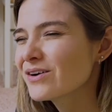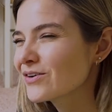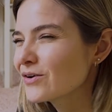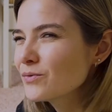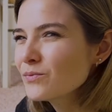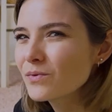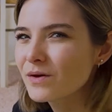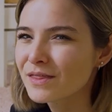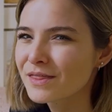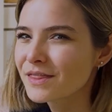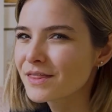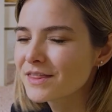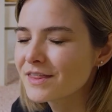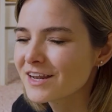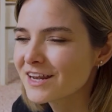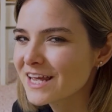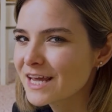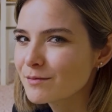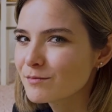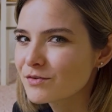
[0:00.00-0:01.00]
good with the
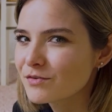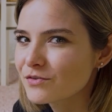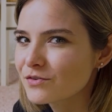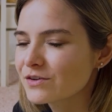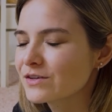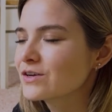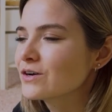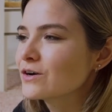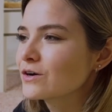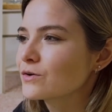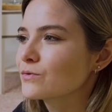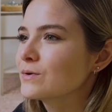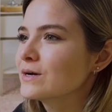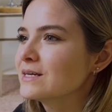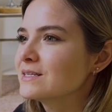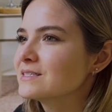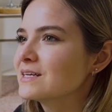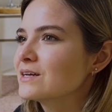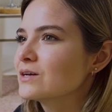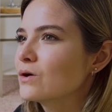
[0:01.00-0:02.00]
names for the yarn
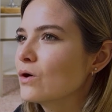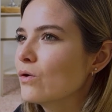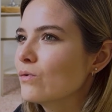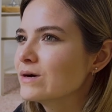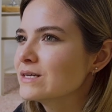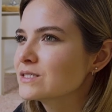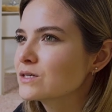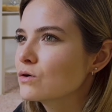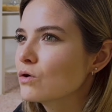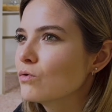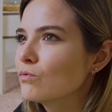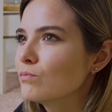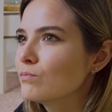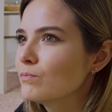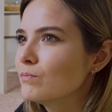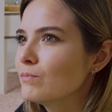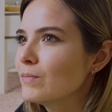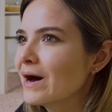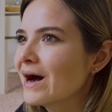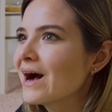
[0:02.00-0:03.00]
weights. I always go
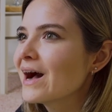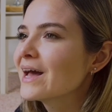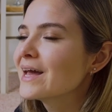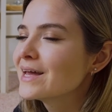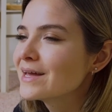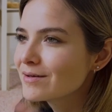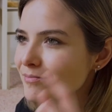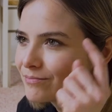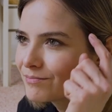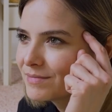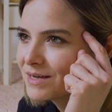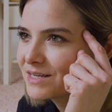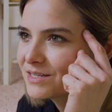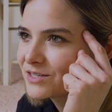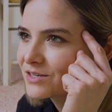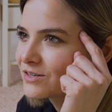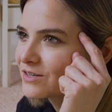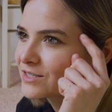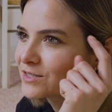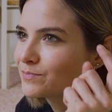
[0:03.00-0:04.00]
by
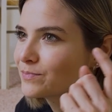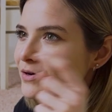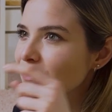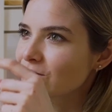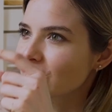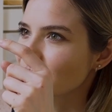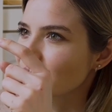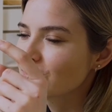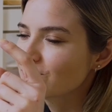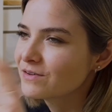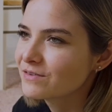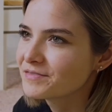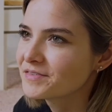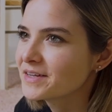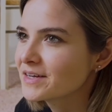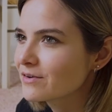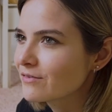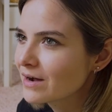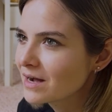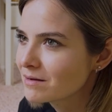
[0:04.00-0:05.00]
meters per
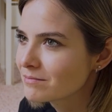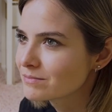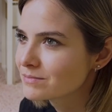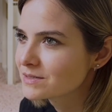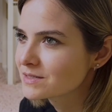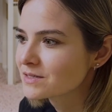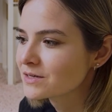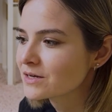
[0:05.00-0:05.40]
50 grams.